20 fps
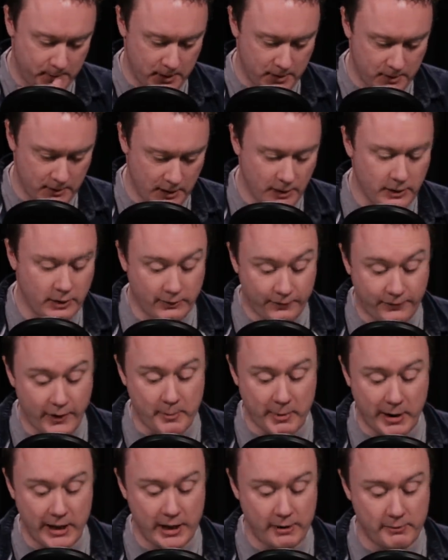But the,
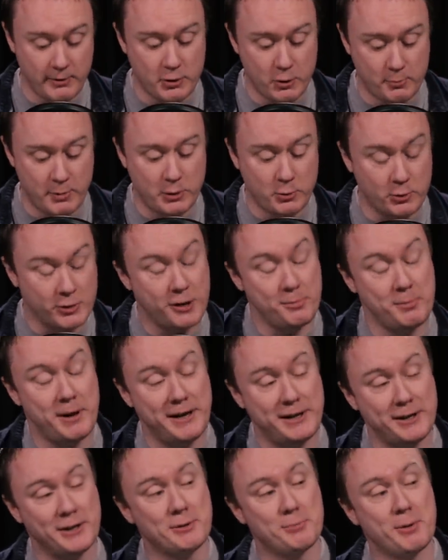fundamentally, the original pitch was
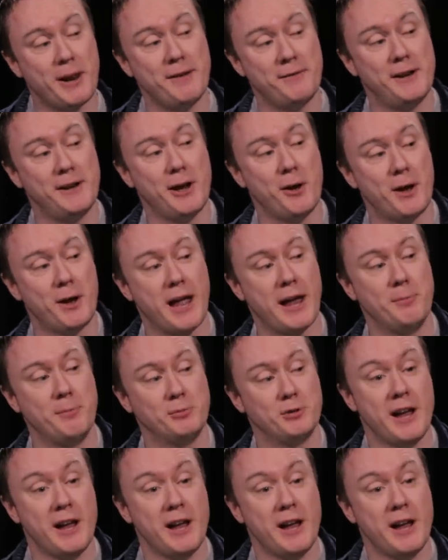comedians play video games, yeah.